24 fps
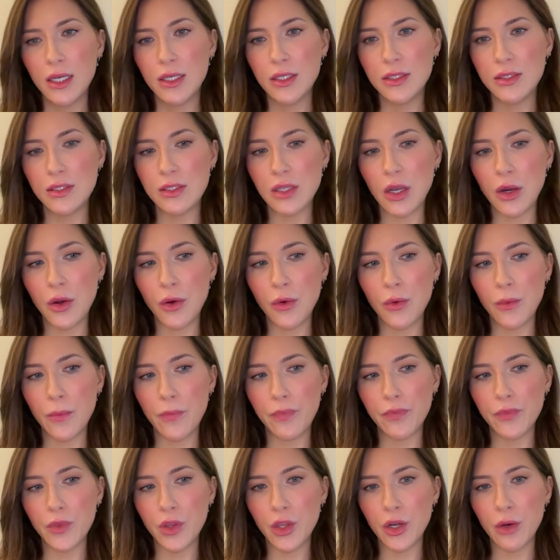So,
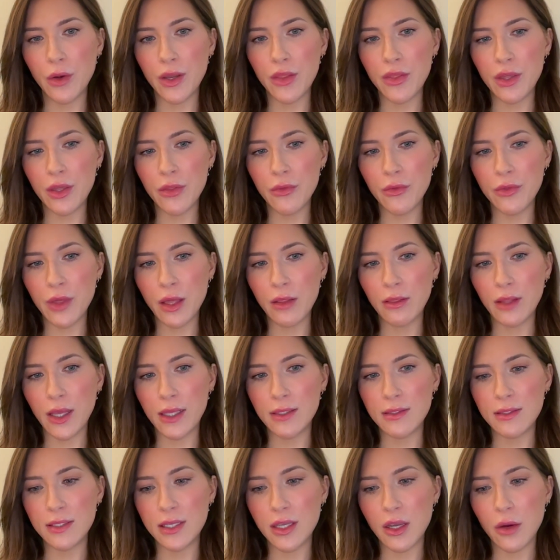I think through that
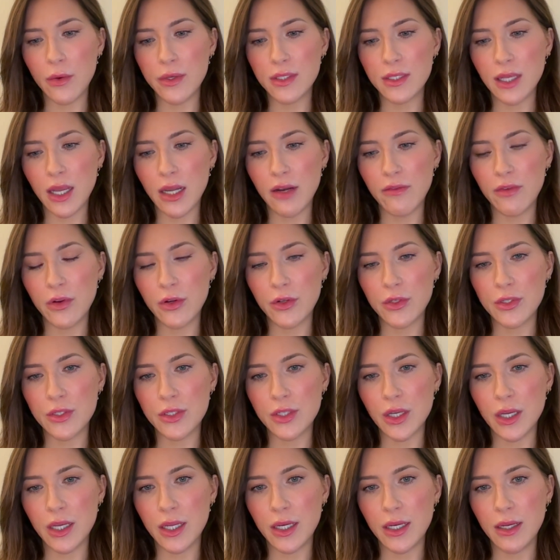lens, he always kind of
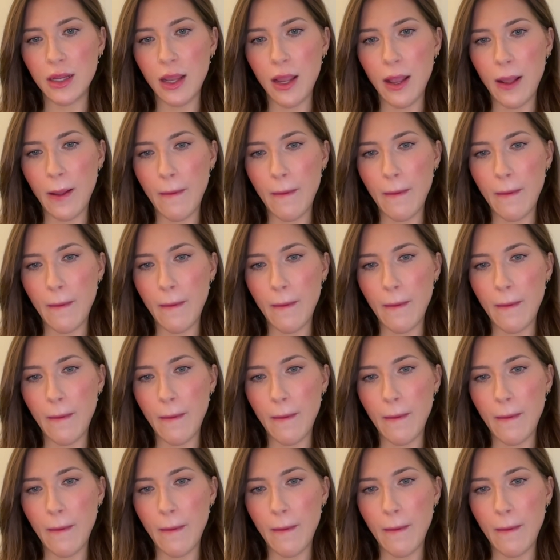understood